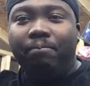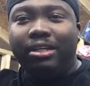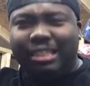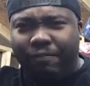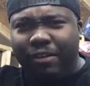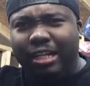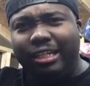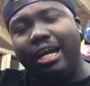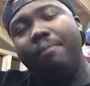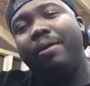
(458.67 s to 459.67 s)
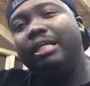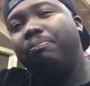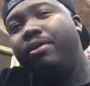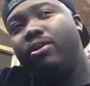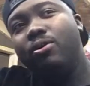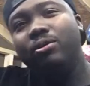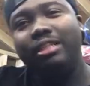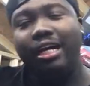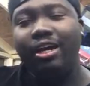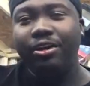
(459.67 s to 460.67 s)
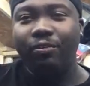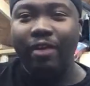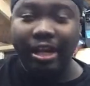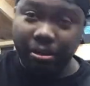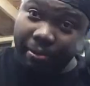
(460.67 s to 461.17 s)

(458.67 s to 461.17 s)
because I feel like the compact's pretty cool. It's kind of underrated a